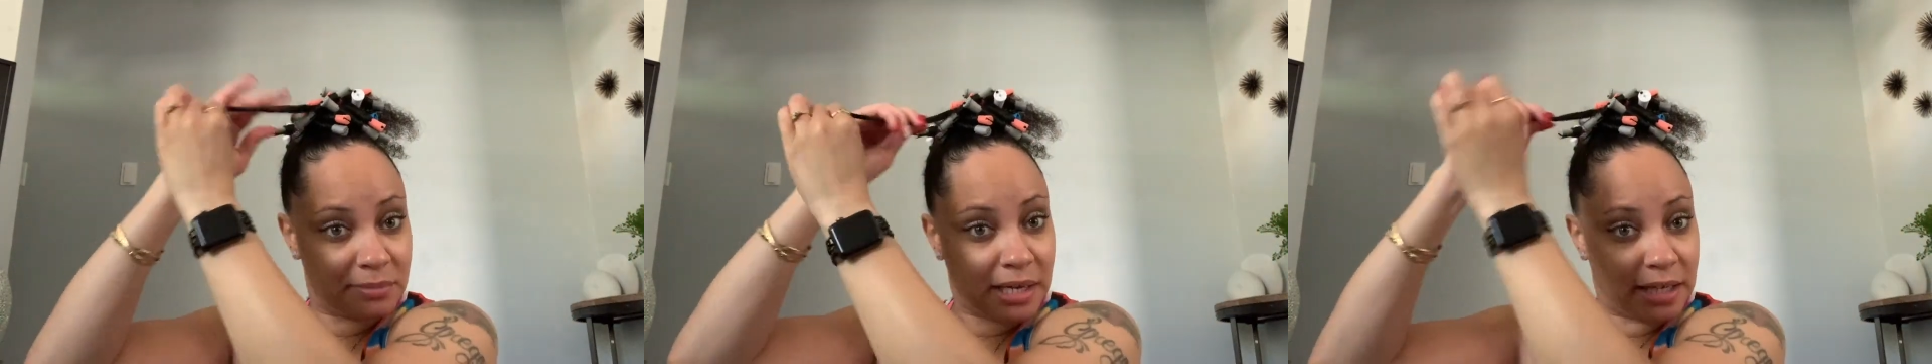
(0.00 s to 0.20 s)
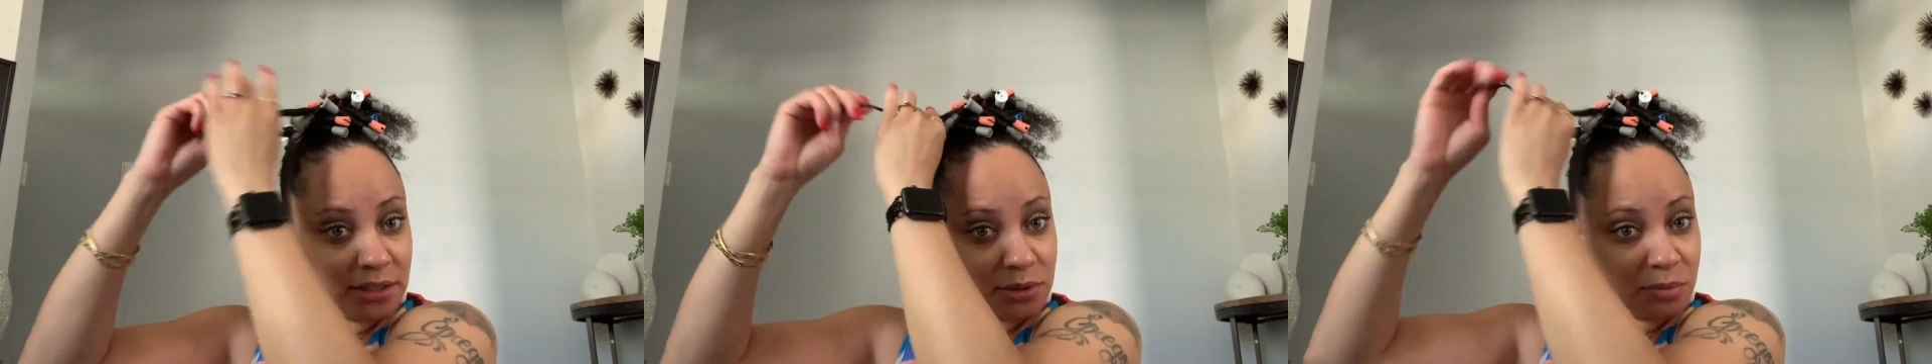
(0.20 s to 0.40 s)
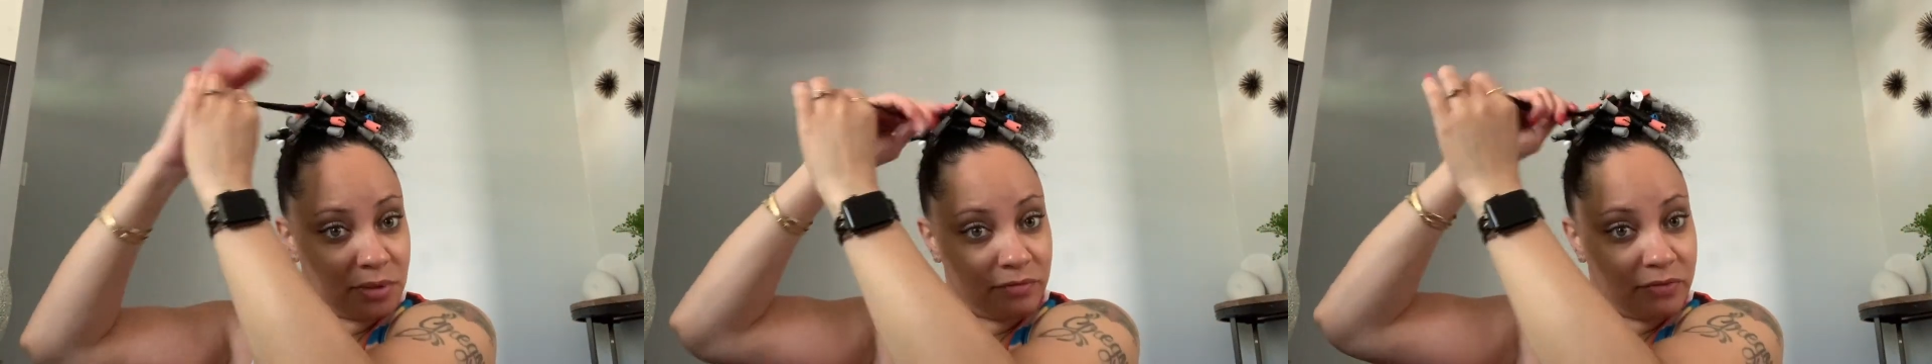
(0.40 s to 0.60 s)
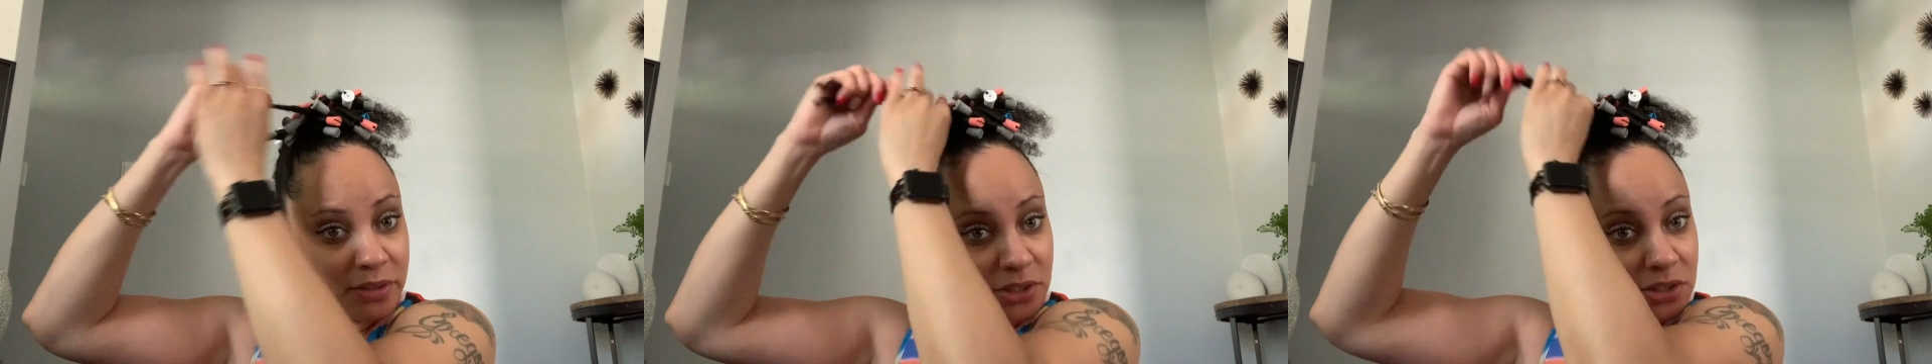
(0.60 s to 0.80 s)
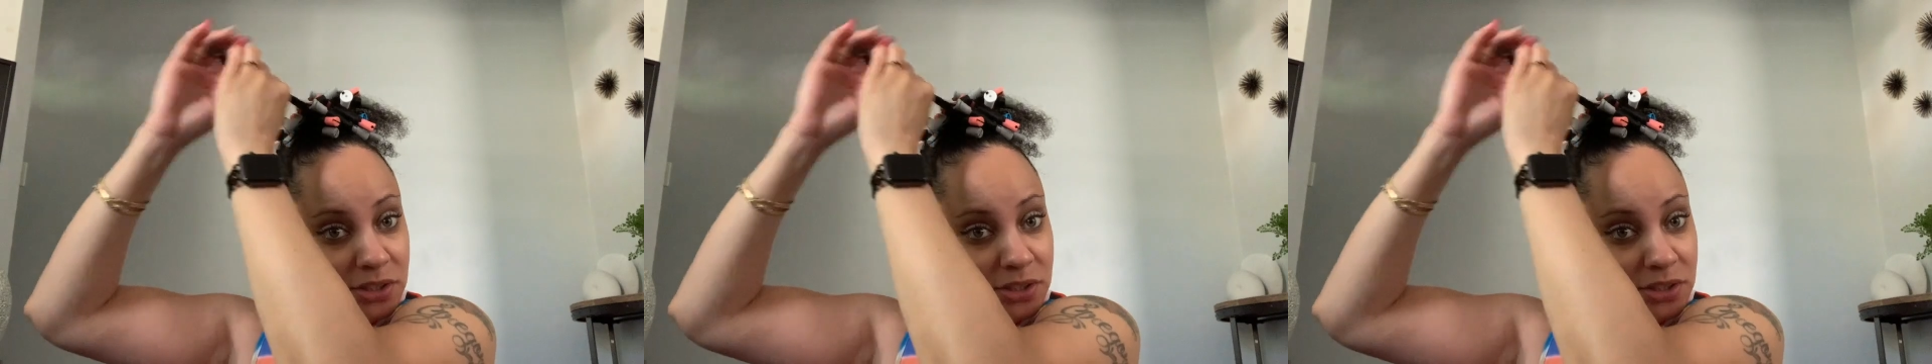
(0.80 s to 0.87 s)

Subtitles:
I just want to finish